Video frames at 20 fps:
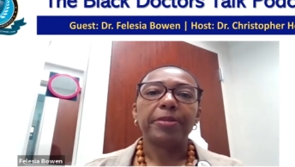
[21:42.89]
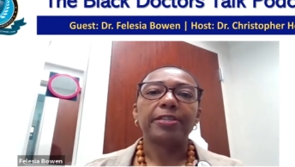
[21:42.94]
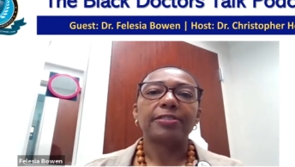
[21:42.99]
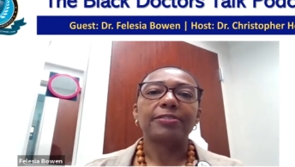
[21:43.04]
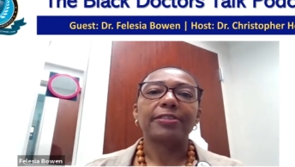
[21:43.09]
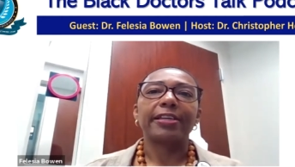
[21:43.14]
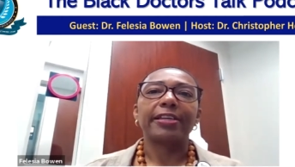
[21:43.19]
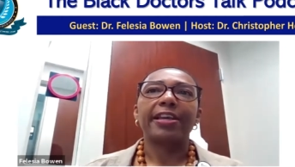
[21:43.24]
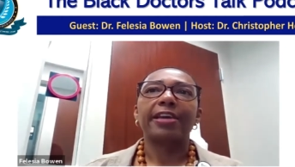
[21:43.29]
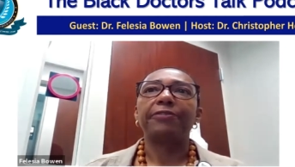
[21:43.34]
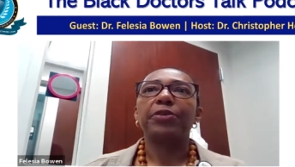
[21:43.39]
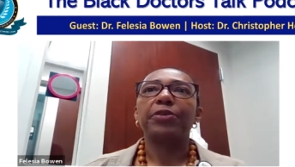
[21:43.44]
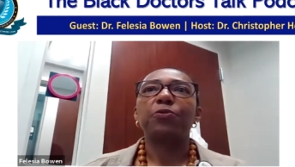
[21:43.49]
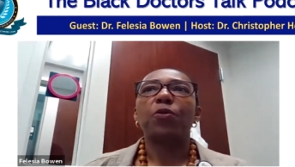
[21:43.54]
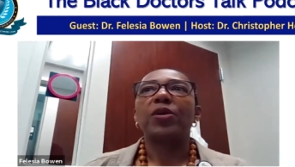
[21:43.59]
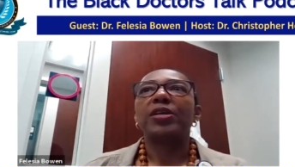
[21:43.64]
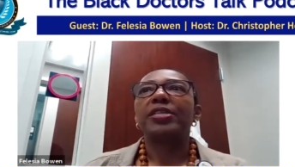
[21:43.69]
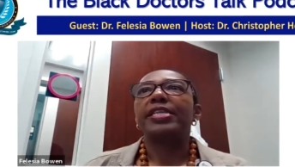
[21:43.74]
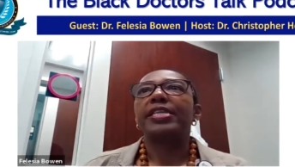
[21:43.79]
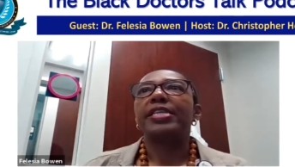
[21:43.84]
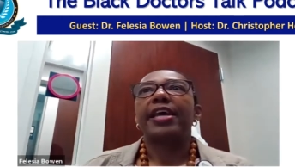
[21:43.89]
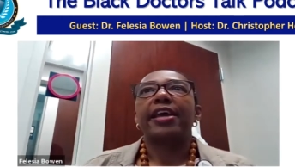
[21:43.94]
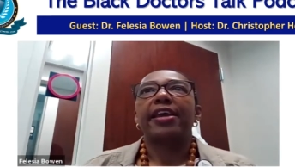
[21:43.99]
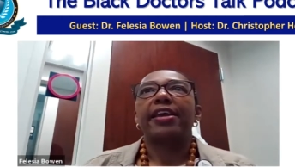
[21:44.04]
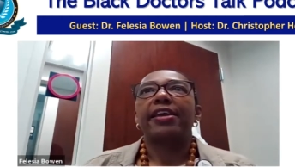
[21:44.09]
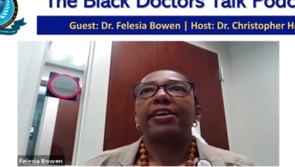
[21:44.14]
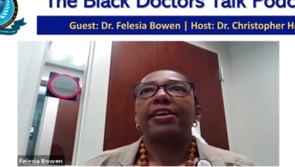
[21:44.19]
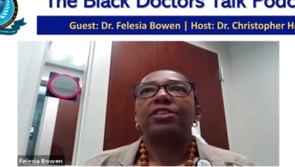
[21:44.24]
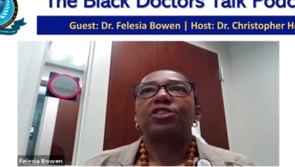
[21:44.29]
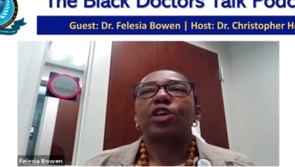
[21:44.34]
because like every one
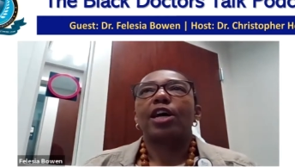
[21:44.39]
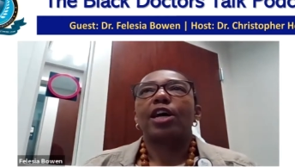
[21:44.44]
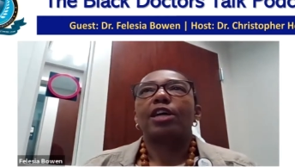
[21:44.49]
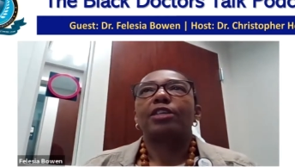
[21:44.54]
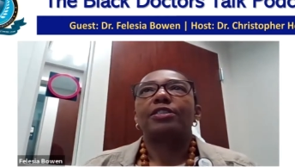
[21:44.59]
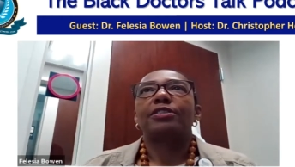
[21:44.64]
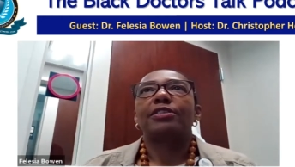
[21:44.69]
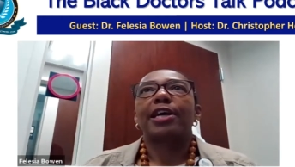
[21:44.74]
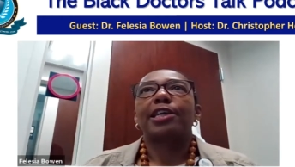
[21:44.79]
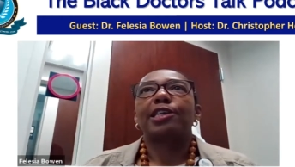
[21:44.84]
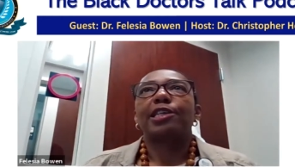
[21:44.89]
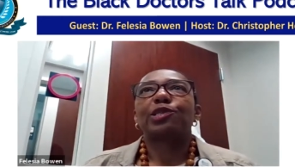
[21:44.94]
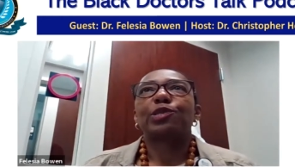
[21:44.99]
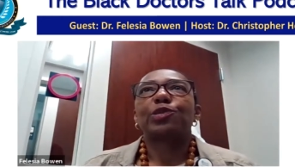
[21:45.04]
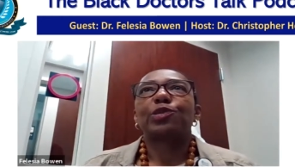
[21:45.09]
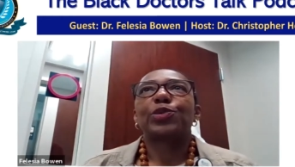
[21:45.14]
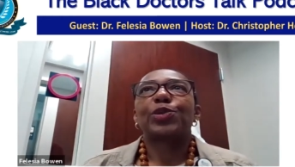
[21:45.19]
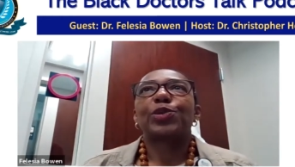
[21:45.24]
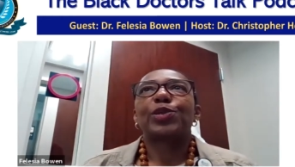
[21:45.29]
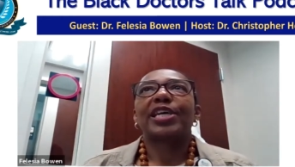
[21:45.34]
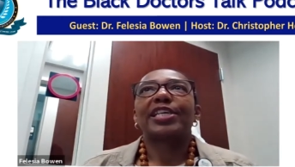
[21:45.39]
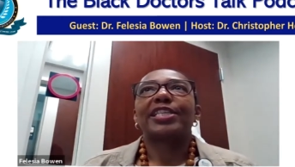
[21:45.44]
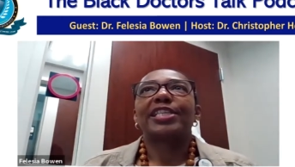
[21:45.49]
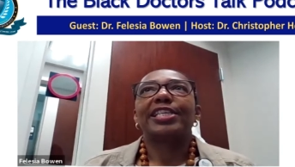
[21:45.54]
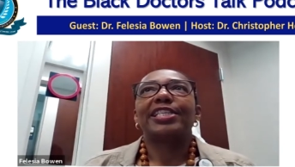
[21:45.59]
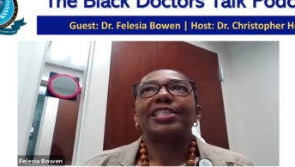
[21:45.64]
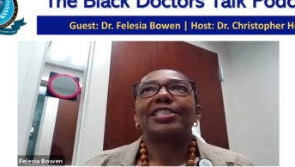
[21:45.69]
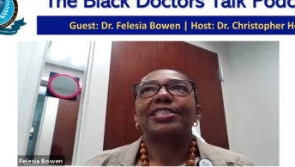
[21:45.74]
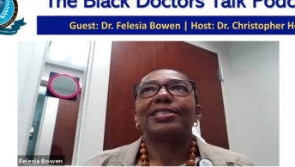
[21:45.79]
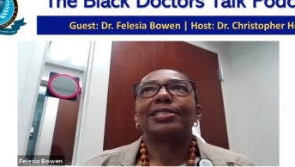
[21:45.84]
day a child is out of school, I
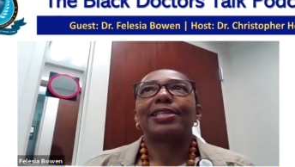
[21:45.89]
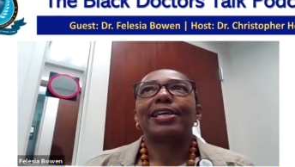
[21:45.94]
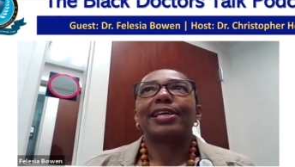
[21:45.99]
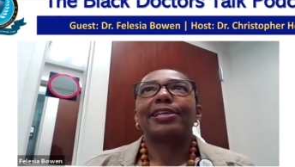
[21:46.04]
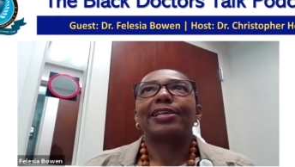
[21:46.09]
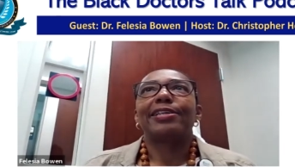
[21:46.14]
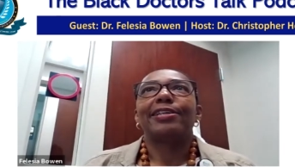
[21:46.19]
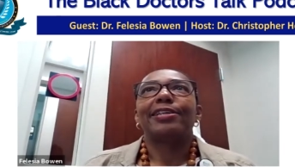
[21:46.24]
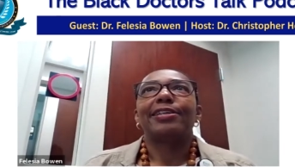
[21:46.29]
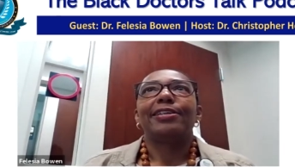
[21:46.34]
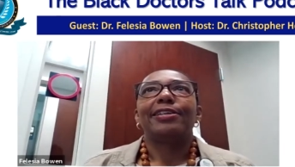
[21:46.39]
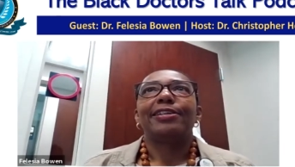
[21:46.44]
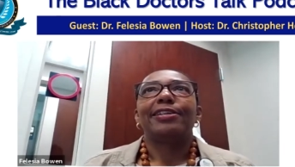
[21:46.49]
think it's like,